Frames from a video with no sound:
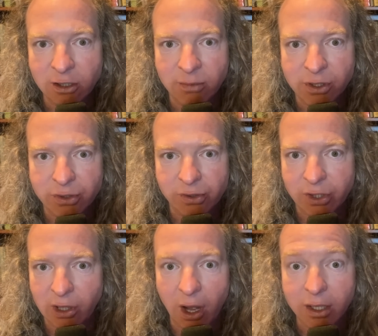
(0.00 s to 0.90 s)
commercials
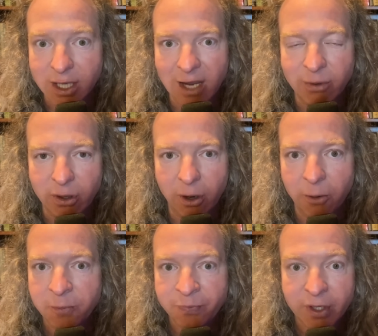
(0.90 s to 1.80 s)
a long time
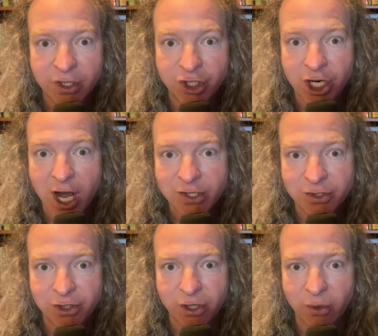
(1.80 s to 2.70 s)
ago,
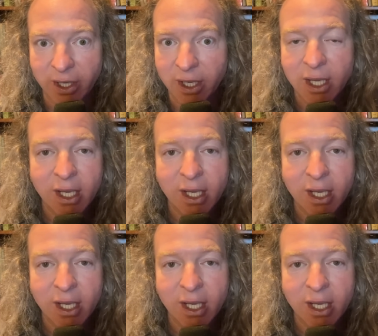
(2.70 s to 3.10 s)
just do it.